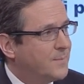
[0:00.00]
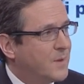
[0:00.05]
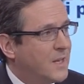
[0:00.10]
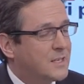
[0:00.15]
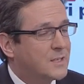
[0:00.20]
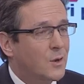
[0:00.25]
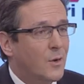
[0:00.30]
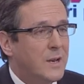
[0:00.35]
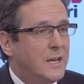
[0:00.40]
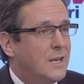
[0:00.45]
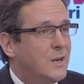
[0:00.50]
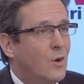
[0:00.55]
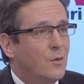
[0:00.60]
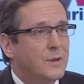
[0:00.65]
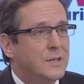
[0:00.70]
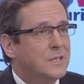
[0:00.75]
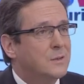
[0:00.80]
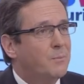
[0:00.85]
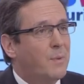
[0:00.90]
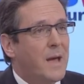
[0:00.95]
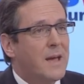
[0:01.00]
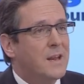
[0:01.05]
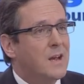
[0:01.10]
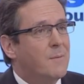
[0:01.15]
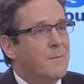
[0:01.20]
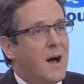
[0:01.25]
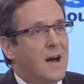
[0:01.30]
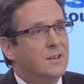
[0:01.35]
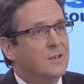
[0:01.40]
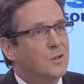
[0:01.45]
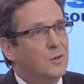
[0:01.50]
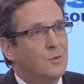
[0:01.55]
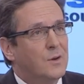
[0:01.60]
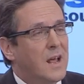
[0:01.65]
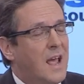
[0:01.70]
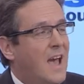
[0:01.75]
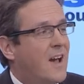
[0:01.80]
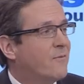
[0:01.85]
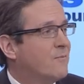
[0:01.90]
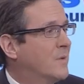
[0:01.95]
And so he had only spent about
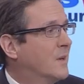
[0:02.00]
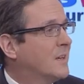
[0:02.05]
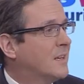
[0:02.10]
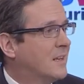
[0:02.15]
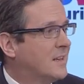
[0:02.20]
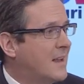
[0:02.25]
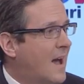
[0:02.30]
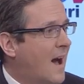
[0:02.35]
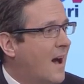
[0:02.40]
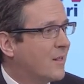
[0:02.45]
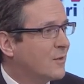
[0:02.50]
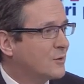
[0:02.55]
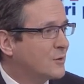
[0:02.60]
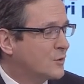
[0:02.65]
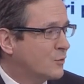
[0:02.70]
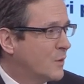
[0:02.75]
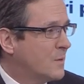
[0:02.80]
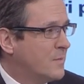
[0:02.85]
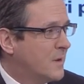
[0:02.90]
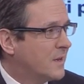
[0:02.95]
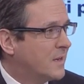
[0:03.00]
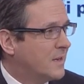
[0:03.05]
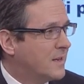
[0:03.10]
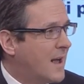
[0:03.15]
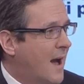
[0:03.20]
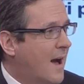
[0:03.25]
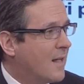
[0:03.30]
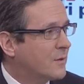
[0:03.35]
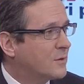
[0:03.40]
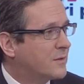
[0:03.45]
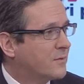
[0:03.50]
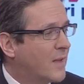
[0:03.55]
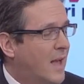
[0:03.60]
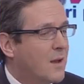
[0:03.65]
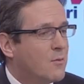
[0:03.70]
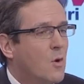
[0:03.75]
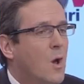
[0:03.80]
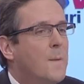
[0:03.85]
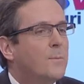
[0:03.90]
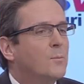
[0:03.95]
$2.5 million, $3 million of
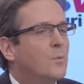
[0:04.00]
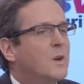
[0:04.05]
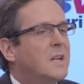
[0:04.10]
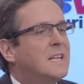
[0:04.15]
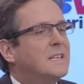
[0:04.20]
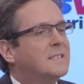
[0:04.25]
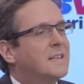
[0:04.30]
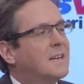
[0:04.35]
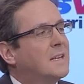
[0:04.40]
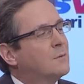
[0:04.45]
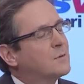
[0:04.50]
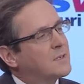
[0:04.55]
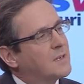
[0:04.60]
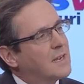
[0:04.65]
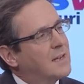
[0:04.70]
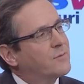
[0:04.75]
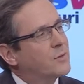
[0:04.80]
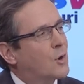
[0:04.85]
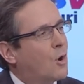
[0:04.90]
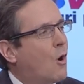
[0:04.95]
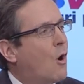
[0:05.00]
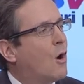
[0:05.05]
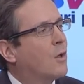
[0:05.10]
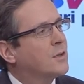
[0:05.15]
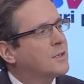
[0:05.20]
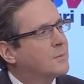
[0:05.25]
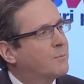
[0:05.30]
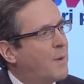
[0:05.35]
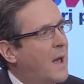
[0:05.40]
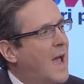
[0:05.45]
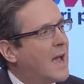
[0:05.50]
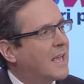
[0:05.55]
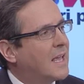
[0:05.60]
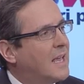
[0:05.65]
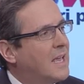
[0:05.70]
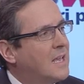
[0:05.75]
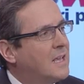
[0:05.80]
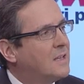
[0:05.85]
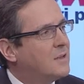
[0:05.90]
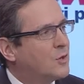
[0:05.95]
that when he said he was going to have to call us back
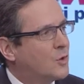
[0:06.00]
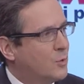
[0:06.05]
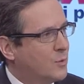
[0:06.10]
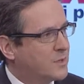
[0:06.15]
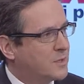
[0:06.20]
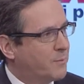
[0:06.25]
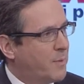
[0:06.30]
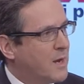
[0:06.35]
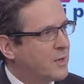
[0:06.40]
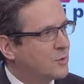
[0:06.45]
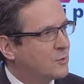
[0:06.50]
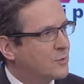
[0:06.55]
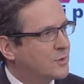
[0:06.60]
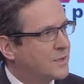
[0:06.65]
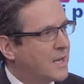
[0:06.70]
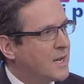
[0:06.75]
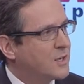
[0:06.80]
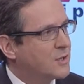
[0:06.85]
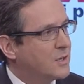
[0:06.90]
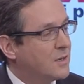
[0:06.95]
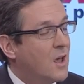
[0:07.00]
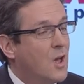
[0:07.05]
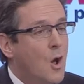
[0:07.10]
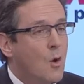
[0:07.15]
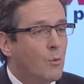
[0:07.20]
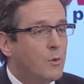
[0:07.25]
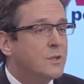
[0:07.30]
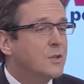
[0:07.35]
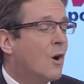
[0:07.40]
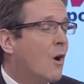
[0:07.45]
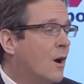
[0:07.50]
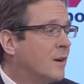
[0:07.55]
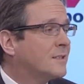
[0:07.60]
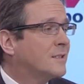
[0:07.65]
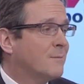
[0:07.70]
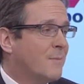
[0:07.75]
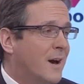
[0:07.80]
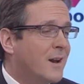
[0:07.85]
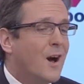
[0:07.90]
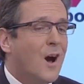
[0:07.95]
into a special session, which
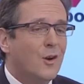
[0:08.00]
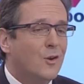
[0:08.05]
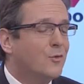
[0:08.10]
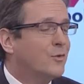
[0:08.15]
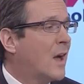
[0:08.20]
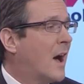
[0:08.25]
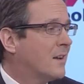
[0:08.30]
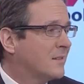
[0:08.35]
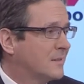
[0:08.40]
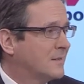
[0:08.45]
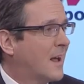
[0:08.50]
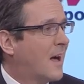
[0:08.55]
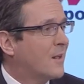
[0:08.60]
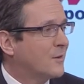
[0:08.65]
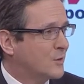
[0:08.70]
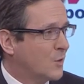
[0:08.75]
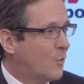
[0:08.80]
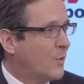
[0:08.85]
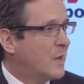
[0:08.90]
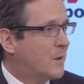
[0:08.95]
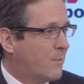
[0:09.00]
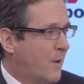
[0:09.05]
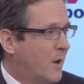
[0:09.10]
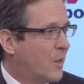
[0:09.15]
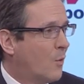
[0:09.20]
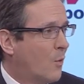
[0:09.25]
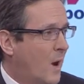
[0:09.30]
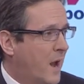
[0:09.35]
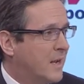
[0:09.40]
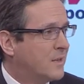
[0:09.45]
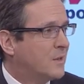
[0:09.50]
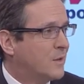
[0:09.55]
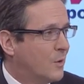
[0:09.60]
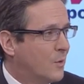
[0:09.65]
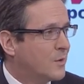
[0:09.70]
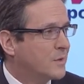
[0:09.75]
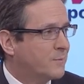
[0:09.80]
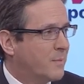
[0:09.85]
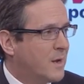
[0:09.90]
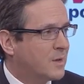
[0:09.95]
costs about $100,000 a week, by the way, to
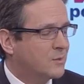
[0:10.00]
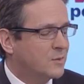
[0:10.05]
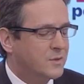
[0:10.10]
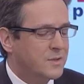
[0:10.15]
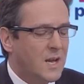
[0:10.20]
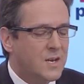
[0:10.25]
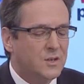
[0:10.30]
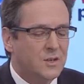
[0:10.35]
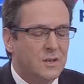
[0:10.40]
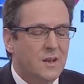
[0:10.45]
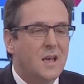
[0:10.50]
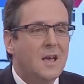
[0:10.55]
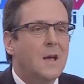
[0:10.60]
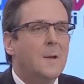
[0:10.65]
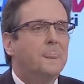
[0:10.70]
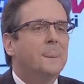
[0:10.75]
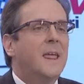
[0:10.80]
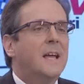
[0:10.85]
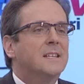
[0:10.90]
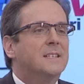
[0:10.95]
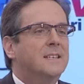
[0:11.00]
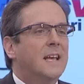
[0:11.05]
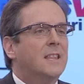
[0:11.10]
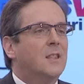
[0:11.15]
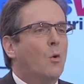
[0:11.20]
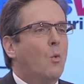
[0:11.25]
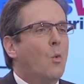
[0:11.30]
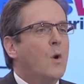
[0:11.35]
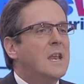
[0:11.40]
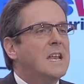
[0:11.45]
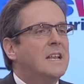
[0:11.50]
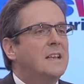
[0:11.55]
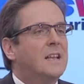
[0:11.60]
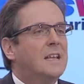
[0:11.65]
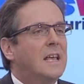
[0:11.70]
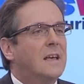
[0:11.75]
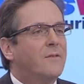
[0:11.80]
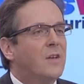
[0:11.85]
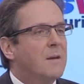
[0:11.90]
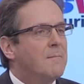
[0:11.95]
do a special session, and say that we need
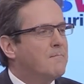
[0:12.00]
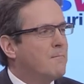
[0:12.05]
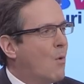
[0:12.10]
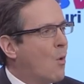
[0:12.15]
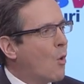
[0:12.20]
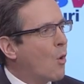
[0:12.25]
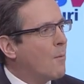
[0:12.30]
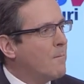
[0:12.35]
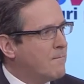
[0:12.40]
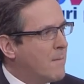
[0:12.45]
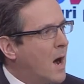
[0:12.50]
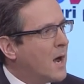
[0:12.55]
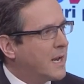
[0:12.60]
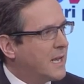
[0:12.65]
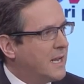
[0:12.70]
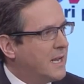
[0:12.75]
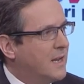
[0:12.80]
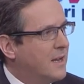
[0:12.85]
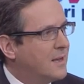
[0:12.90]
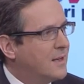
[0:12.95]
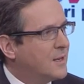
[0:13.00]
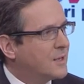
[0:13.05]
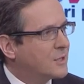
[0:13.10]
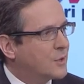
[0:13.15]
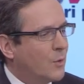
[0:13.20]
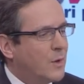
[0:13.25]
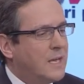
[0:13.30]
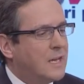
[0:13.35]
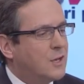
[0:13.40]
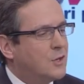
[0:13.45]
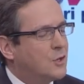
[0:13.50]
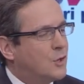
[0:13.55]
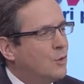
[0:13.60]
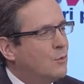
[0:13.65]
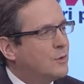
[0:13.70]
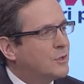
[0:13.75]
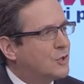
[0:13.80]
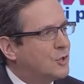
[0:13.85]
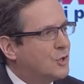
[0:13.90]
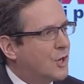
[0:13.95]
to give him more money so he could
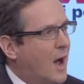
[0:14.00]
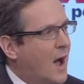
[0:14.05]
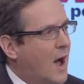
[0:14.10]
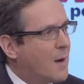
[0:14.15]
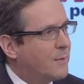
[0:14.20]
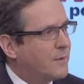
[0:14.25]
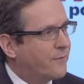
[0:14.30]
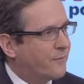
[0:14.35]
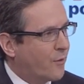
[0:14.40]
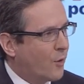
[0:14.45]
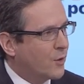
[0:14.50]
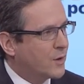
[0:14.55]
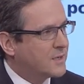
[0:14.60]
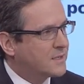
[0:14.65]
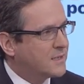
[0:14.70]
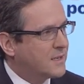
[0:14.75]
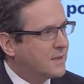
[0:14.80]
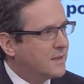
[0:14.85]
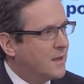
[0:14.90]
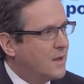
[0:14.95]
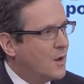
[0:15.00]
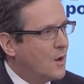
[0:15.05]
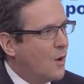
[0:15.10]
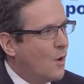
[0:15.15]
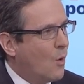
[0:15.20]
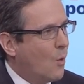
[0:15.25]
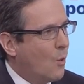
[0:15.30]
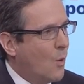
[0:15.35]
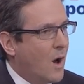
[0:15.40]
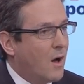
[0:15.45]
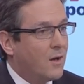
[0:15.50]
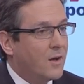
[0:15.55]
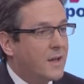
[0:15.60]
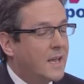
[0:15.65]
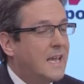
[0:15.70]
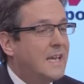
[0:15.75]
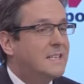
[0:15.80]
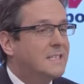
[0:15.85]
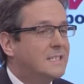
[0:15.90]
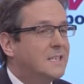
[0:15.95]
do his job in Ferguson. Well,
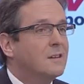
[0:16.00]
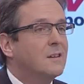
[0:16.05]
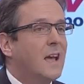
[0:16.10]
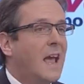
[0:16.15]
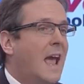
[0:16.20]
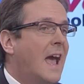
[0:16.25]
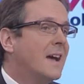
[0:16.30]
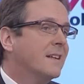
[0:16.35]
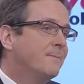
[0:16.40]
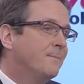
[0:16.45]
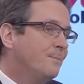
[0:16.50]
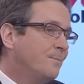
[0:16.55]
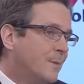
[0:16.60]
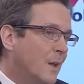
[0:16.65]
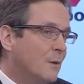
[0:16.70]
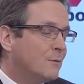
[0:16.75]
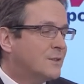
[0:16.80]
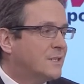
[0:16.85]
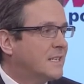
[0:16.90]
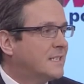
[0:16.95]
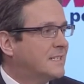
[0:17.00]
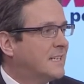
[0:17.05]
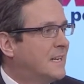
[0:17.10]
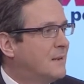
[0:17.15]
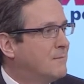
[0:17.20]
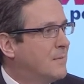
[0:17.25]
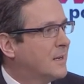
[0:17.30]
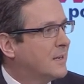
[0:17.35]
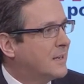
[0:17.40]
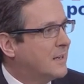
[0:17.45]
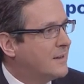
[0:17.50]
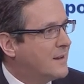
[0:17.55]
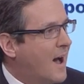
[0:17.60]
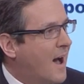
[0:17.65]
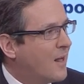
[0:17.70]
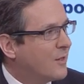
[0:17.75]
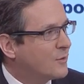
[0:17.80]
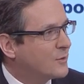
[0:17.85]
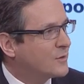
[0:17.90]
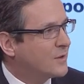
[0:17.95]
he still had, you know, $16 million
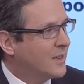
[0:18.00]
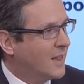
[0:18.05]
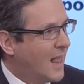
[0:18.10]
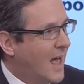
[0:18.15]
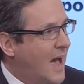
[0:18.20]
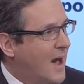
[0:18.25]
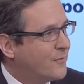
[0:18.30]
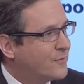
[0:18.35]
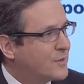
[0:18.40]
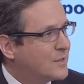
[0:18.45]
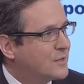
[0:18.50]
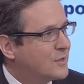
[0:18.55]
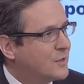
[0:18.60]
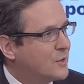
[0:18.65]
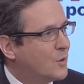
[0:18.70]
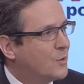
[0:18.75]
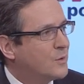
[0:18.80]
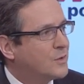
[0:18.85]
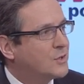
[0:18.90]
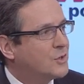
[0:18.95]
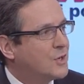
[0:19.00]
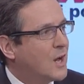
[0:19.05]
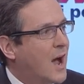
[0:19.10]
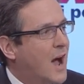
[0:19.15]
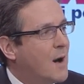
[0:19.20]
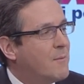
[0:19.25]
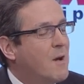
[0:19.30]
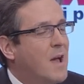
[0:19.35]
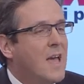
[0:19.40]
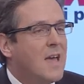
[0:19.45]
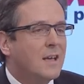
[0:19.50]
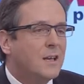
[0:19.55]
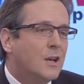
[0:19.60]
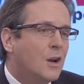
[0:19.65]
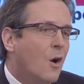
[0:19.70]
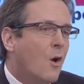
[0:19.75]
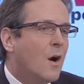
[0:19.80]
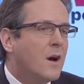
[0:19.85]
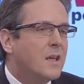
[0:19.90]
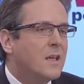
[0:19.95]
left to do his job. You
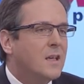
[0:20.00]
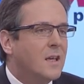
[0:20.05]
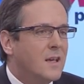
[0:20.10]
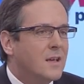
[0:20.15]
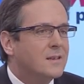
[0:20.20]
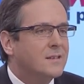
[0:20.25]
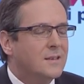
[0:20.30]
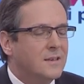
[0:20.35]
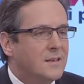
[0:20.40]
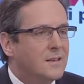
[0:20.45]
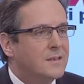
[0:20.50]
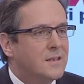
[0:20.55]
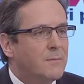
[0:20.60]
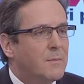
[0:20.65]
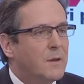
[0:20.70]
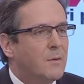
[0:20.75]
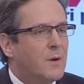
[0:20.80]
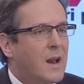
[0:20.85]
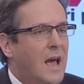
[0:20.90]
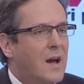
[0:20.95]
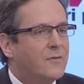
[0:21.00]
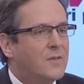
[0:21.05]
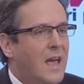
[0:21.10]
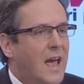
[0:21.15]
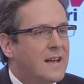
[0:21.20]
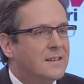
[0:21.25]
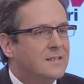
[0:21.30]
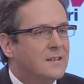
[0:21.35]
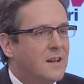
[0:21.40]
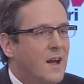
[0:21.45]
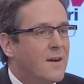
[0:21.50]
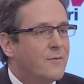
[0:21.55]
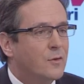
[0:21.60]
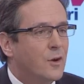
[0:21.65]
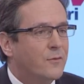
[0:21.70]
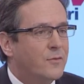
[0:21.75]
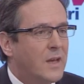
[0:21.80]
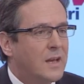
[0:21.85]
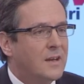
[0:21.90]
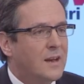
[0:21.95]
know, somebody would have to ask the
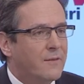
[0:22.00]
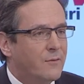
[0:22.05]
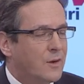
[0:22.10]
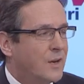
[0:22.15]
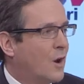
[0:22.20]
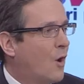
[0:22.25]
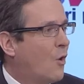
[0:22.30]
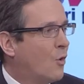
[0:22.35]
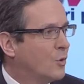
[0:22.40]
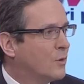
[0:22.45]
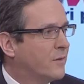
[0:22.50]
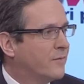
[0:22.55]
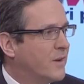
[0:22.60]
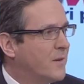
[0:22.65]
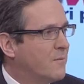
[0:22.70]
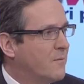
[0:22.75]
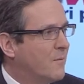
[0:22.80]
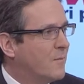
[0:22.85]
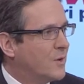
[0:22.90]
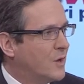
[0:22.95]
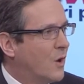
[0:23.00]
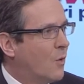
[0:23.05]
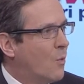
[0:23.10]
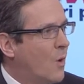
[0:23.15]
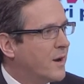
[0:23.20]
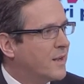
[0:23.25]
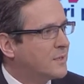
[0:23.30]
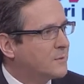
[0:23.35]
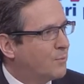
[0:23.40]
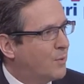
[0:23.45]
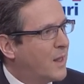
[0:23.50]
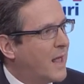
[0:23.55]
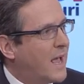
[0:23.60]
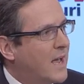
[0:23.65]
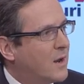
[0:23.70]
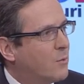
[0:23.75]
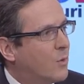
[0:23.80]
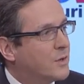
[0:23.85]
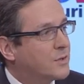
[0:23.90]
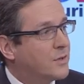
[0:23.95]
governor if they could ever get a hold of him, you know, what his
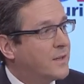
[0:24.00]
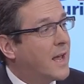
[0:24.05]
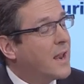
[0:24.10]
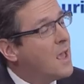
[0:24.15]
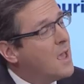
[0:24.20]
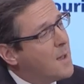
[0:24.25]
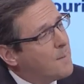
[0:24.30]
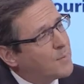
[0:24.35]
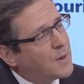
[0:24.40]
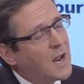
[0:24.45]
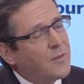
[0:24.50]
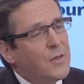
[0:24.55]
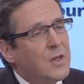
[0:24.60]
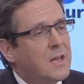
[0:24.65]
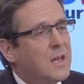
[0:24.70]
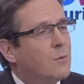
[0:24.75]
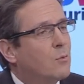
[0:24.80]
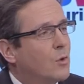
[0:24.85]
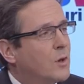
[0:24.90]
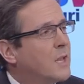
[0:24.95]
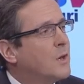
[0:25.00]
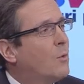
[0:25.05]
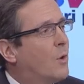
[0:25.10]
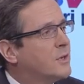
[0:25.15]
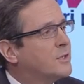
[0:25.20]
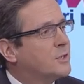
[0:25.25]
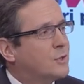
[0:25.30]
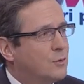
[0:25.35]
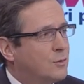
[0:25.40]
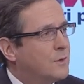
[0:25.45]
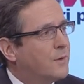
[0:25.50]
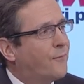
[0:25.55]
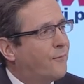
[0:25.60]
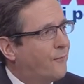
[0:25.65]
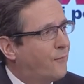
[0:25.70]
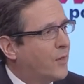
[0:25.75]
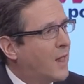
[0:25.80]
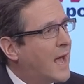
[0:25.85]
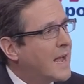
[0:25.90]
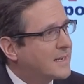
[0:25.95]
plan was on that. But I think it really was to
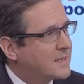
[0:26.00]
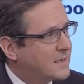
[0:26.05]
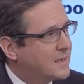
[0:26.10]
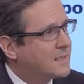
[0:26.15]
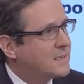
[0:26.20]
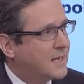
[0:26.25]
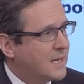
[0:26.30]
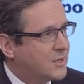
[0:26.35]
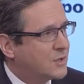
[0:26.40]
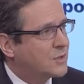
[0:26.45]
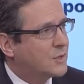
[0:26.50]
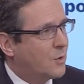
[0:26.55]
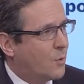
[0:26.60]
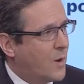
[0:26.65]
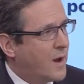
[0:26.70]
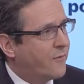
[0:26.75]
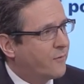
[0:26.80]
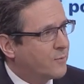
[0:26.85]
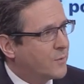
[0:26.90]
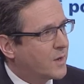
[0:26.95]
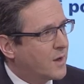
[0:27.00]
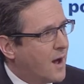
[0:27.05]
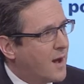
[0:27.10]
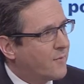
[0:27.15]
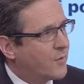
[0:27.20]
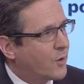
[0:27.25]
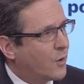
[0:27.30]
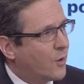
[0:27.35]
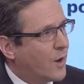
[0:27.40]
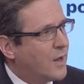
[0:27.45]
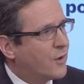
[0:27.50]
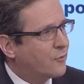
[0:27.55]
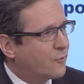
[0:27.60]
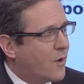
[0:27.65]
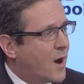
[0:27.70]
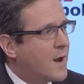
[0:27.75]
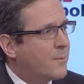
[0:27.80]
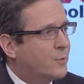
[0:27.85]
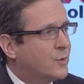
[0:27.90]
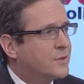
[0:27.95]
deflect attention away from the governor and
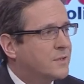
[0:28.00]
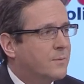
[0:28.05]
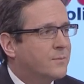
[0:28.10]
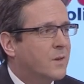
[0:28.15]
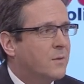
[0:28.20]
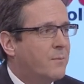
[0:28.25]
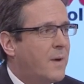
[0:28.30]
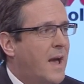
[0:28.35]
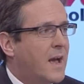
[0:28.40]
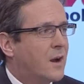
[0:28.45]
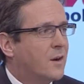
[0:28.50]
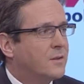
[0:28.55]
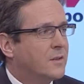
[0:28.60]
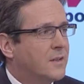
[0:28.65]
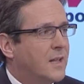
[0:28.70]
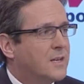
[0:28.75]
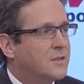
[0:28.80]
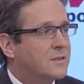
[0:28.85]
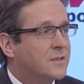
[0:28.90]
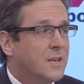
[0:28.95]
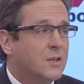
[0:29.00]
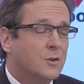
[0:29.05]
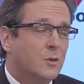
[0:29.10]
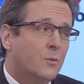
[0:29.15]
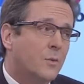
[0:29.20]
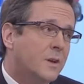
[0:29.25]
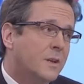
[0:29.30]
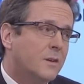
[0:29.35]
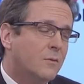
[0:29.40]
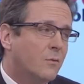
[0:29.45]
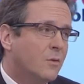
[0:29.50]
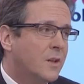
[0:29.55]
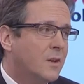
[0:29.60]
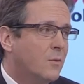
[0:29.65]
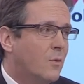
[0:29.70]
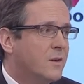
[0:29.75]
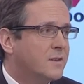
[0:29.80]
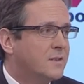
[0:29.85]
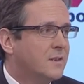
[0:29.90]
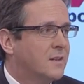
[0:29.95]
try and put something back on the legislature when it really
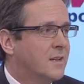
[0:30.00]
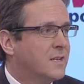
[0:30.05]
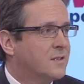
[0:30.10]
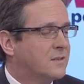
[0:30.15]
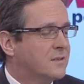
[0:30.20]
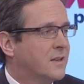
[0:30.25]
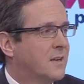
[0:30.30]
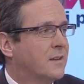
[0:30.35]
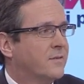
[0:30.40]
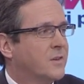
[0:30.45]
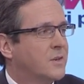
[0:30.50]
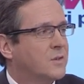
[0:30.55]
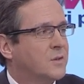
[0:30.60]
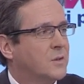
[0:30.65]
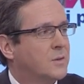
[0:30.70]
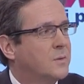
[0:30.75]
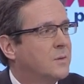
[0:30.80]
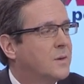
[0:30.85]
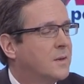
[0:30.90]
wasn't a legislative issue.